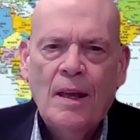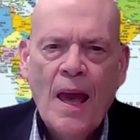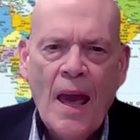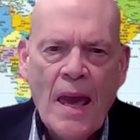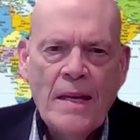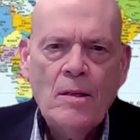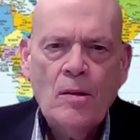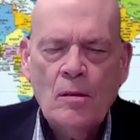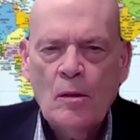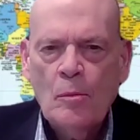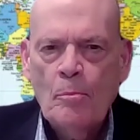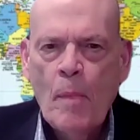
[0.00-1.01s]
8
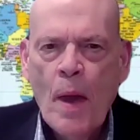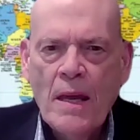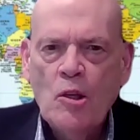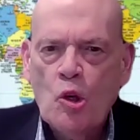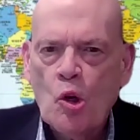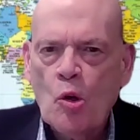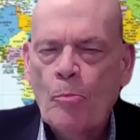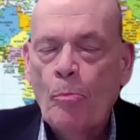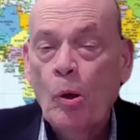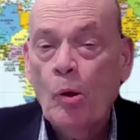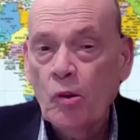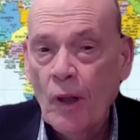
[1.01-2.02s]
major
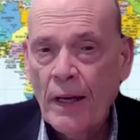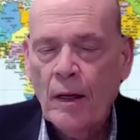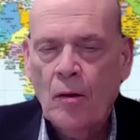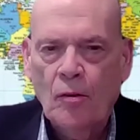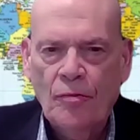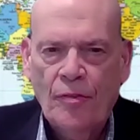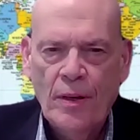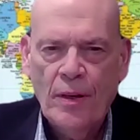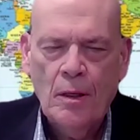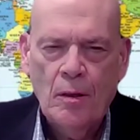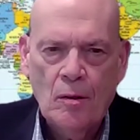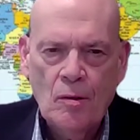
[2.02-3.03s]
political
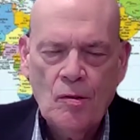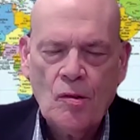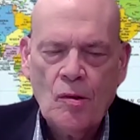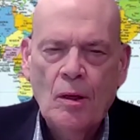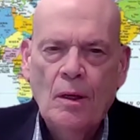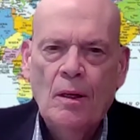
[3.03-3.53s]
figures